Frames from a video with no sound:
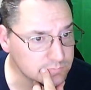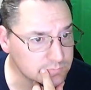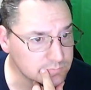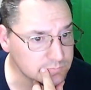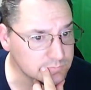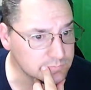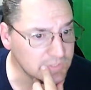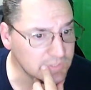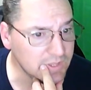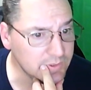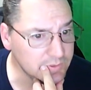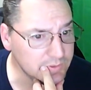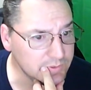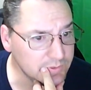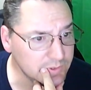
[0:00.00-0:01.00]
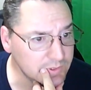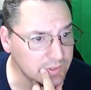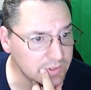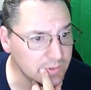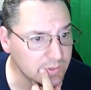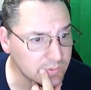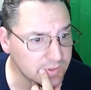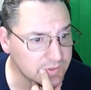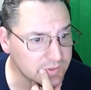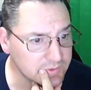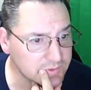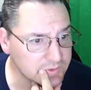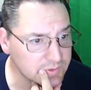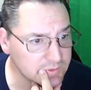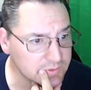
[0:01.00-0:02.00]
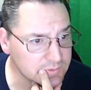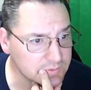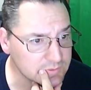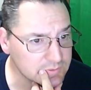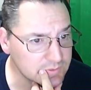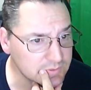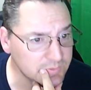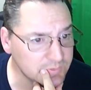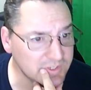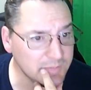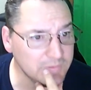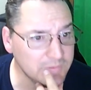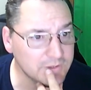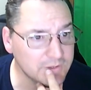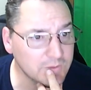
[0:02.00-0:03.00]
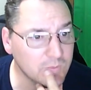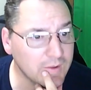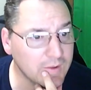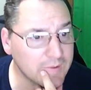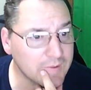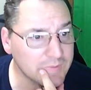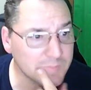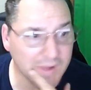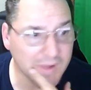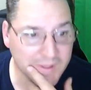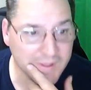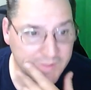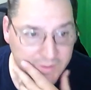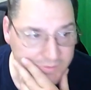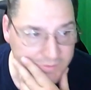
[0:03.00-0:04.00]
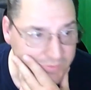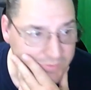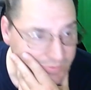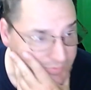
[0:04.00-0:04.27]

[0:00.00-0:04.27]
Yeah, the linear rails it would take me a little while to buy these.